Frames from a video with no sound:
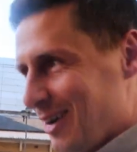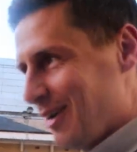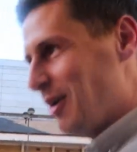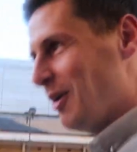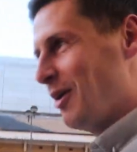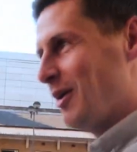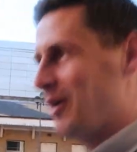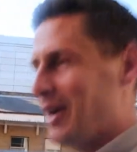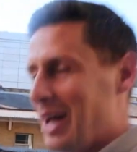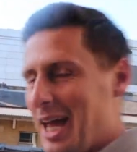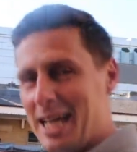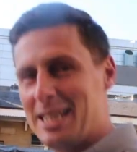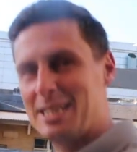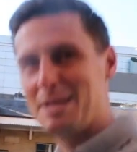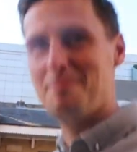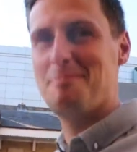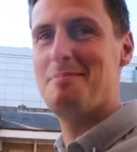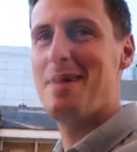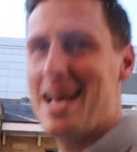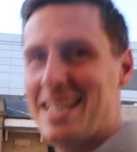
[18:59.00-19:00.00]
Especially if you're
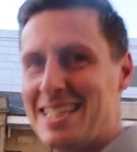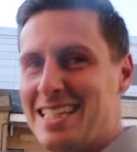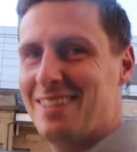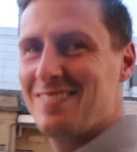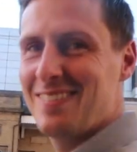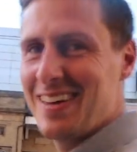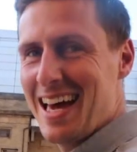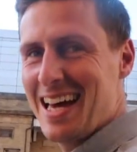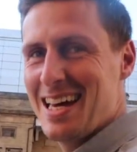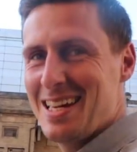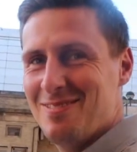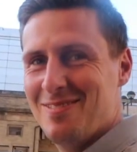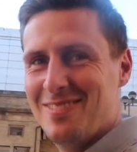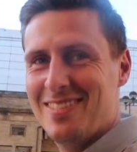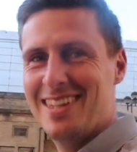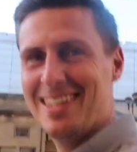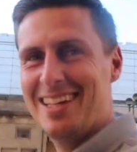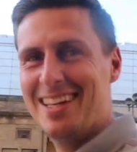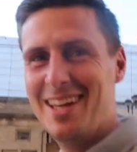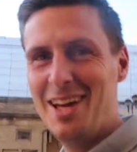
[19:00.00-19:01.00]
like semi in charge
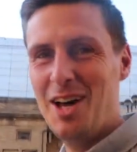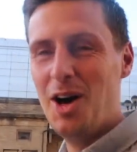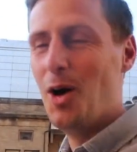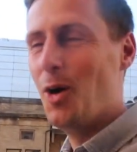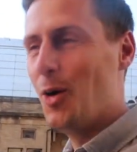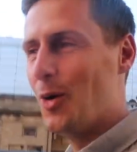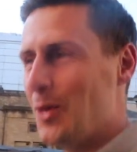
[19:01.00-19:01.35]
tomorrow as well.